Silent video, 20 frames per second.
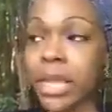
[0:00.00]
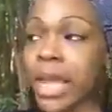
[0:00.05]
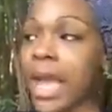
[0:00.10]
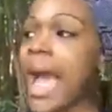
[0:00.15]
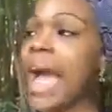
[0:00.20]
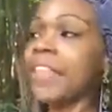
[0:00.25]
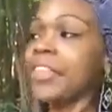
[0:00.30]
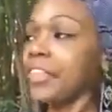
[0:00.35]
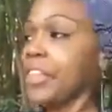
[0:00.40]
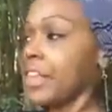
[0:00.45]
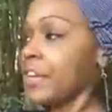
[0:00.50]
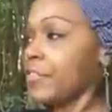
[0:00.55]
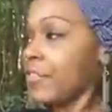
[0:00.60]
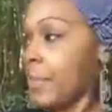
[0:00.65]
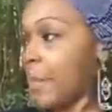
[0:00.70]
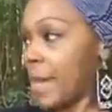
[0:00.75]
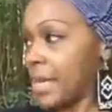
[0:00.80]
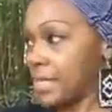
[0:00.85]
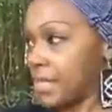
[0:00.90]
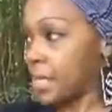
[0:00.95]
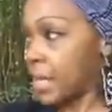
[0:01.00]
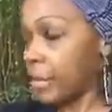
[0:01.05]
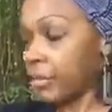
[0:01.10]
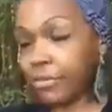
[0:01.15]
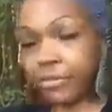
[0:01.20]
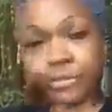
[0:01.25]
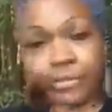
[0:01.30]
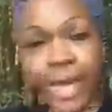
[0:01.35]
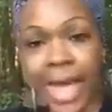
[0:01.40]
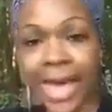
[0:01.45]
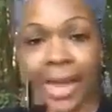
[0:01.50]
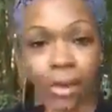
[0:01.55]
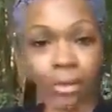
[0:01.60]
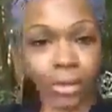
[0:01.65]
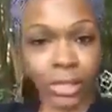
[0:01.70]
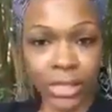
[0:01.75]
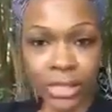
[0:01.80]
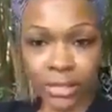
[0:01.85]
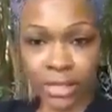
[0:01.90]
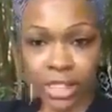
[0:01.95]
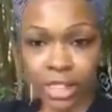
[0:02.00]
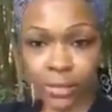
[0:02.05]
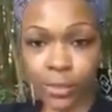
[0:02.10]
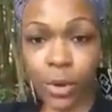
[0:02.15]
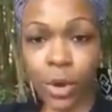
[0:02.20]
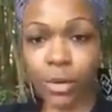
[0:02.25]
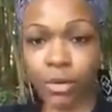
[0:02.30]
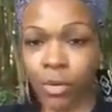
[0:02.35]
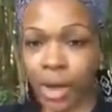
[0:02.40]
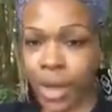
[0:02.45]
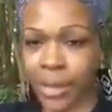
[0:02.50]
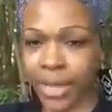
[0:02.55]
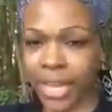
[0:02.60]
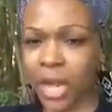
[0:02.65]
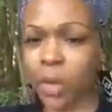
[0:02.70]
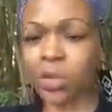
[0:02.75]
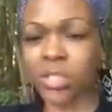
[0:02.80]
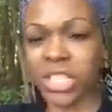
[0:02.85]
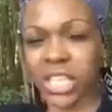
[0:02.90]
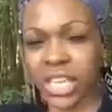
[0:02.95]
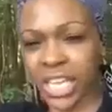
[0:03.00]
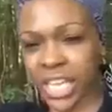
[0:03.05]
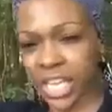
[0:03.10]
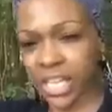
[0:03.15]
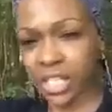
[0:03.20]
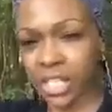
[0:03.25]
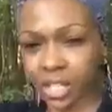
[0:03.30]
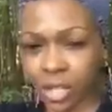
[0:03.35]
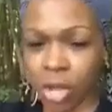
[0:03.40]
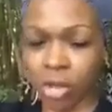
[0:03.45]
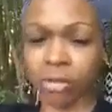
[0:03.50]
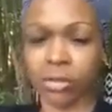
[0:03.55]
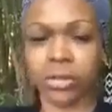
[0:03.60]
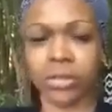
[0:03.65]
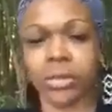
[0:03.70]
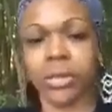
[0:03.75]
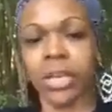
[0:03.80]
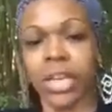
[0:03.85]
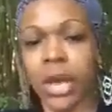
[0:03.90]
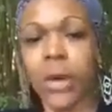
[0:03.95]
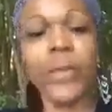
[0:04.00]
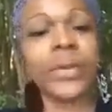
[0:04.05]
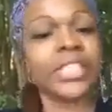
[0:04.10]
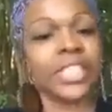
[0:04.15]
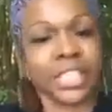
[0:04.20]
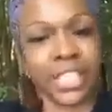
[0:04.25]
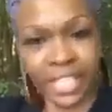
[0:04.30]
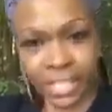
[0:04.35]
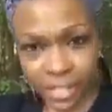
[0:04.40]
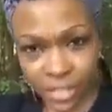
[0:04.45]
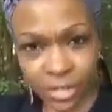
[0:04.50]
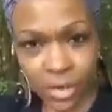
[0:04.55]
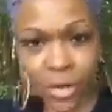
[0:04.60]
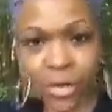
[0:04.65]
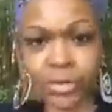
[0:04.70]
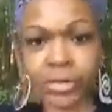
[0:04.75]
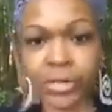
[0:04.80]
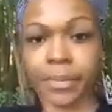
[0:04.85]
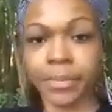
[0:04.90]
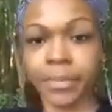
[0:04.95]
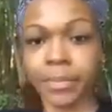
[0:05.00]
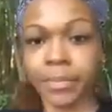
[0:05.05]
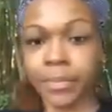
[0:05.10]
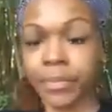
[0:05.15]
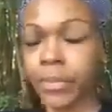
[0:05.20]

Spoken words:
Yeah, I think for myself. I don't need this programming. It was an insult. It was an insult.